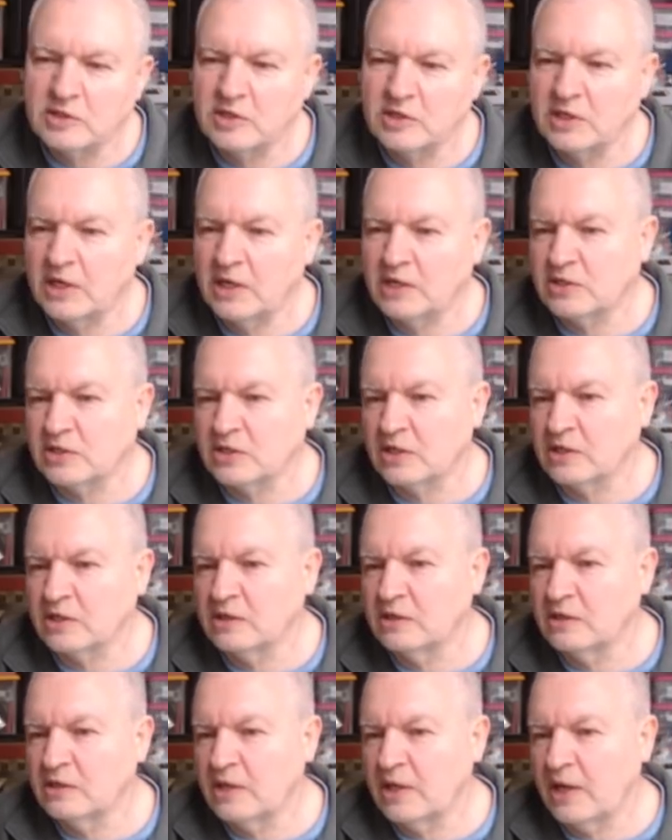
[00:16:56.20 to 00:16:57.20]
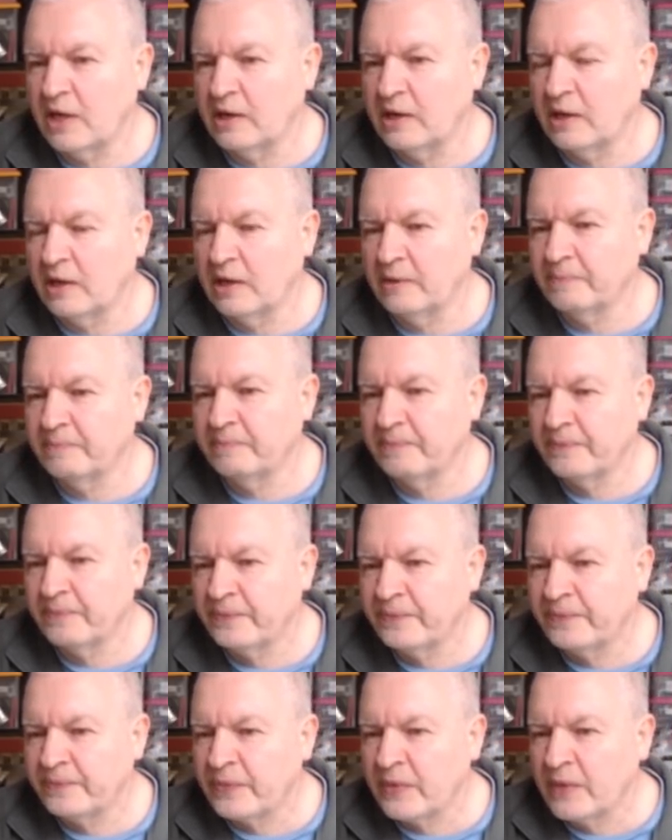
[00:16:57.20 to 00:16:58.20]
to the edge as I can get it.
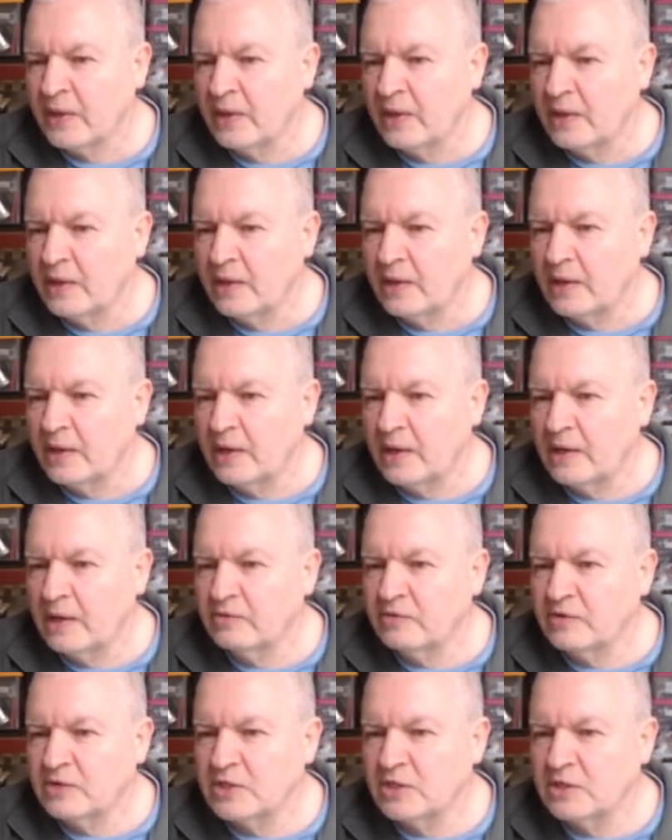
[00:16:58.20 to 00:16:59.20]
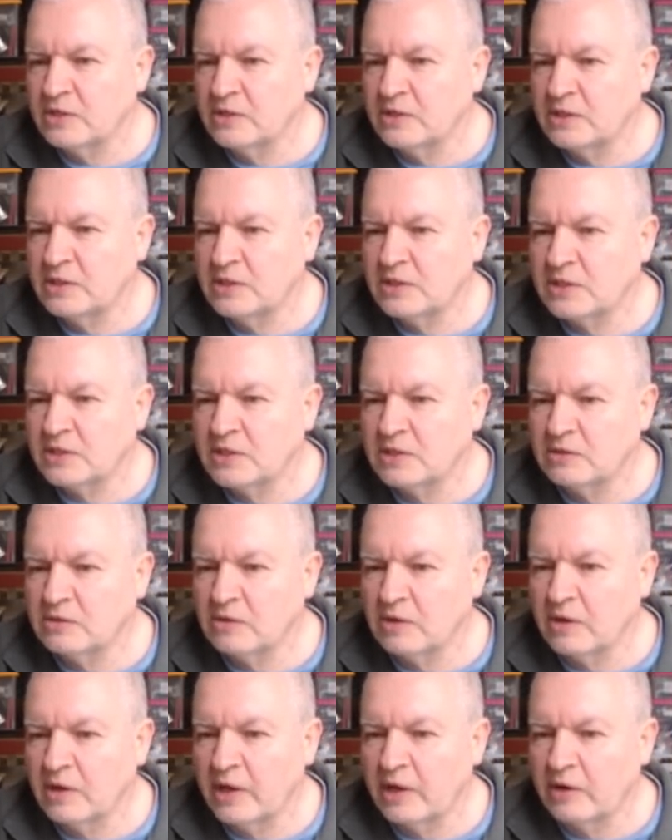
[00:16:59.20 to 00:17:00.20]
If I turn the
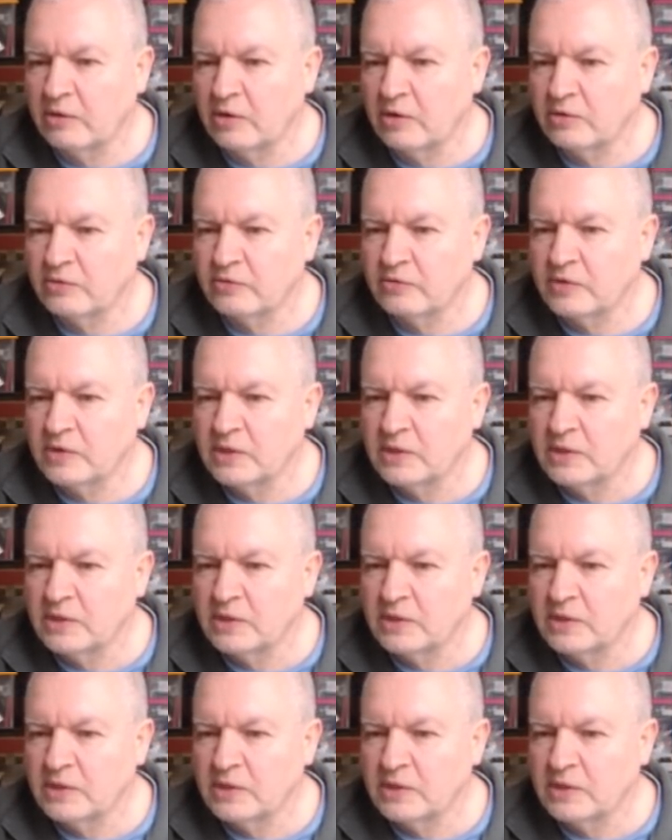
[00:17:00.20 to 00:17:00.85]
silk layer off,